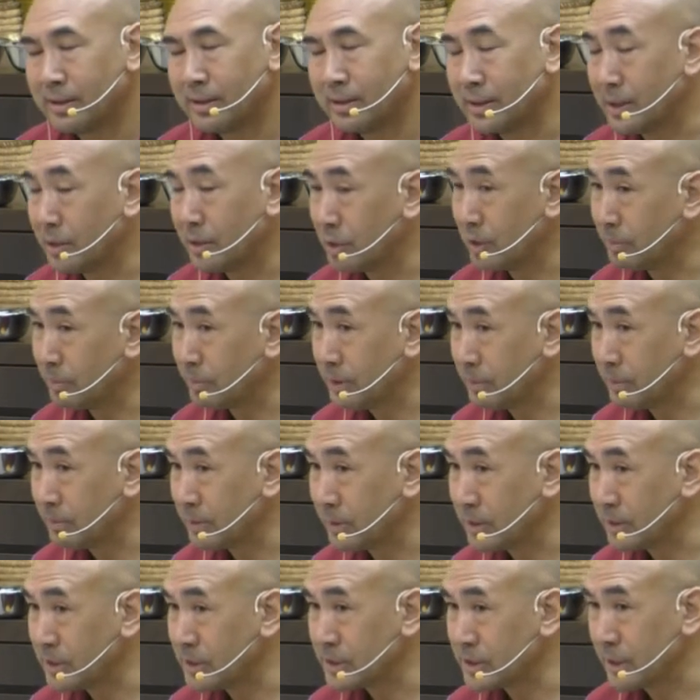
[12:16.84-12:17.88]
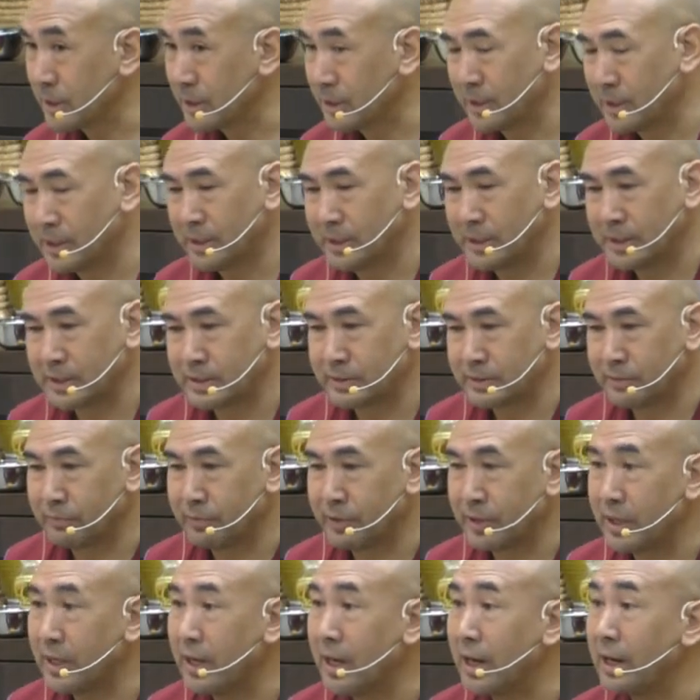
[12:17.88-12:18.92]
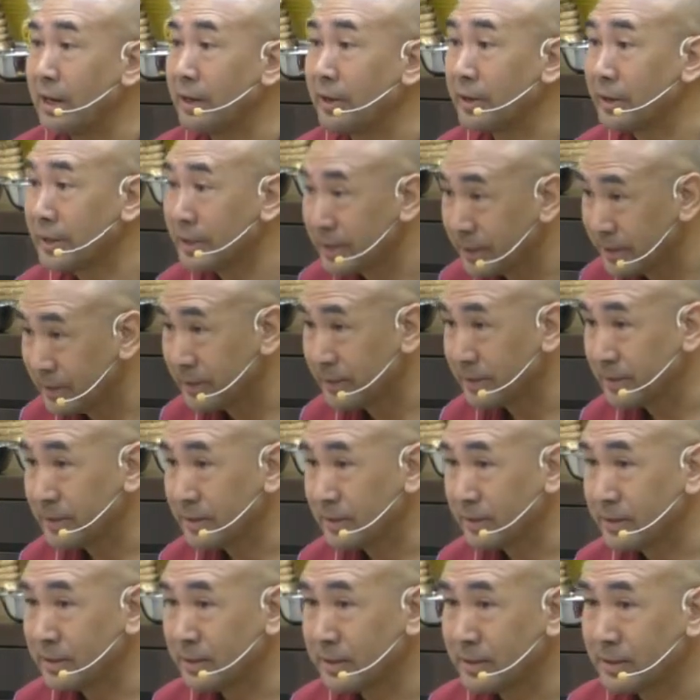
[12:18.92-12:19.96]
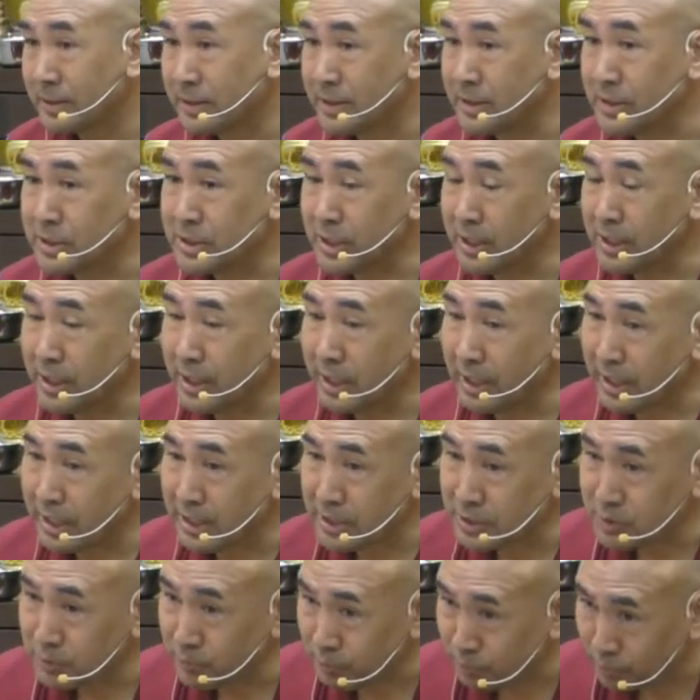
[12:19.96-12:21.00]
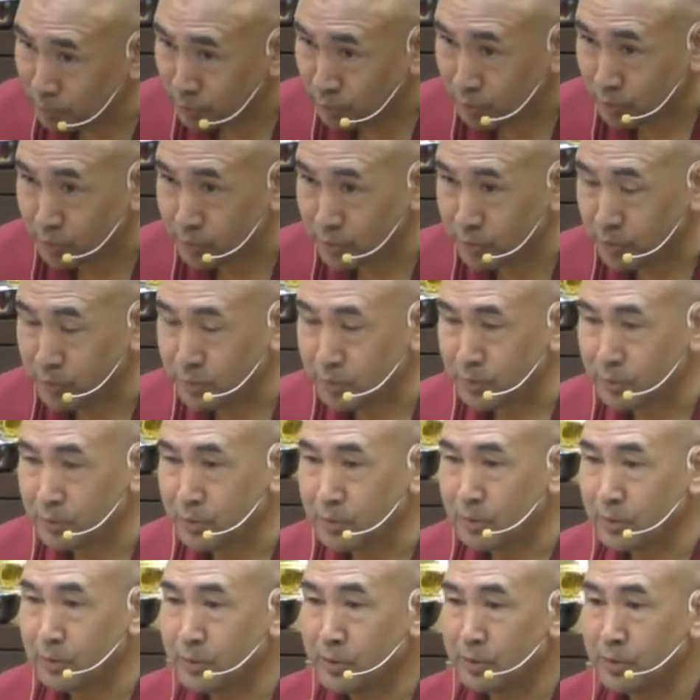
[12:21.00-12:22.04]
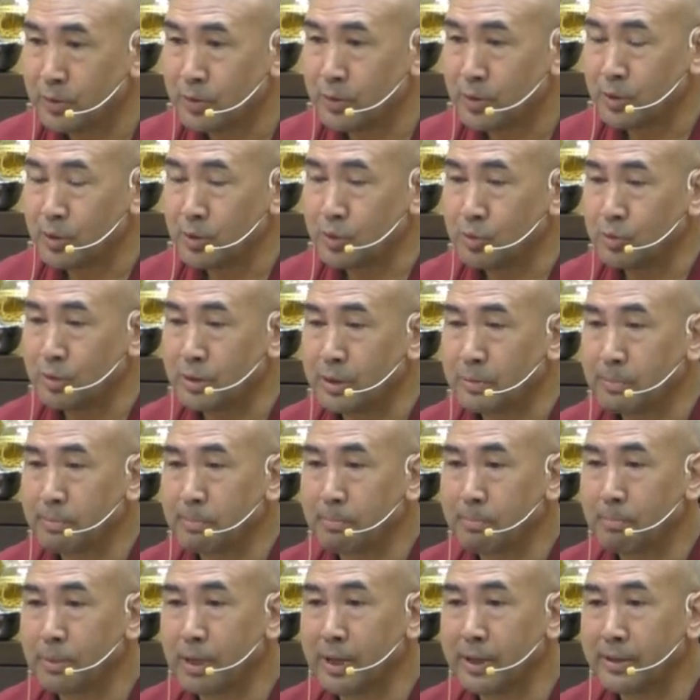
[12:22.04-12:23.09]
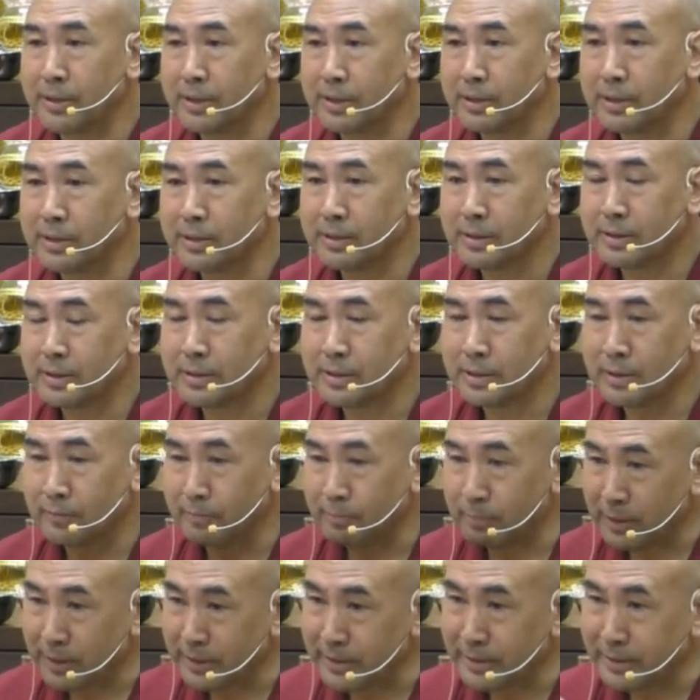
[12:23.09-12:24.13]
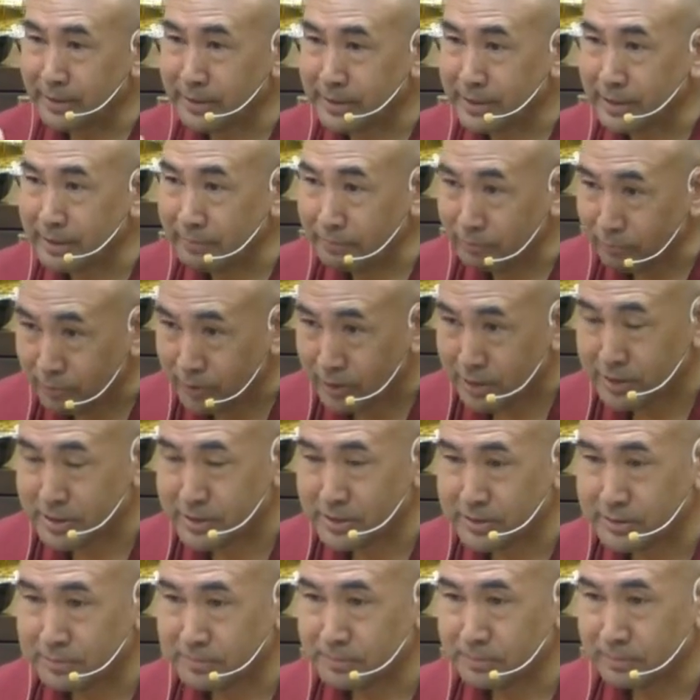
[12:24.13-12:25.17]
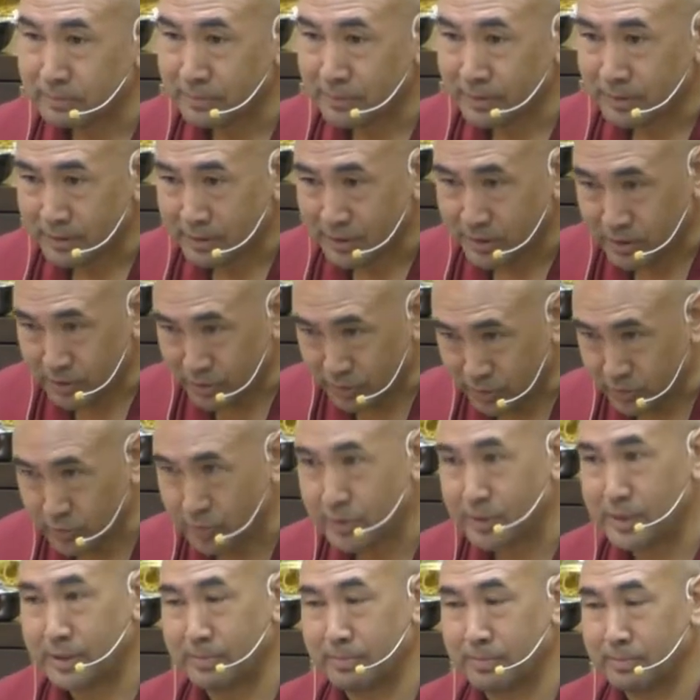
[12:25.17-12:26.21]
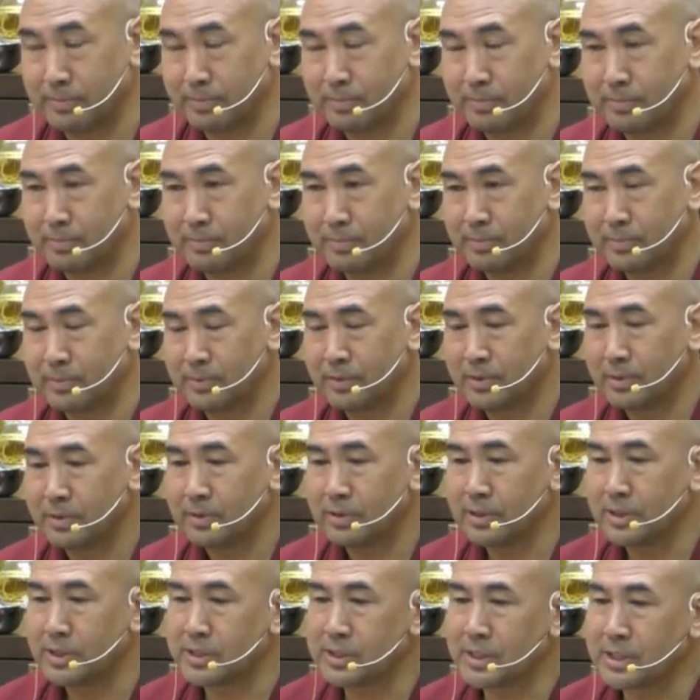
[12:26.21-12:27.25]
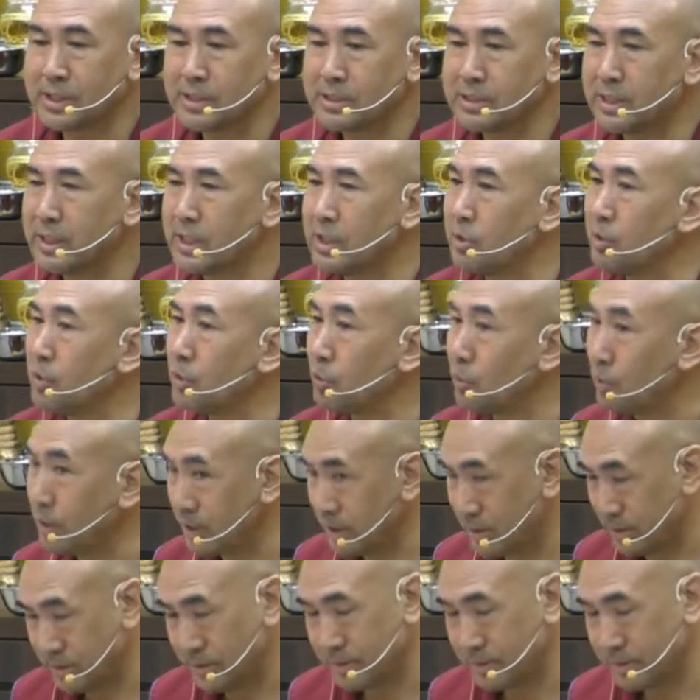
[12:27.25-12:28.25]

Then remember the child is very hungry. The child asks food to the mother. The mother gave what? Turnip. The child said, I don't want.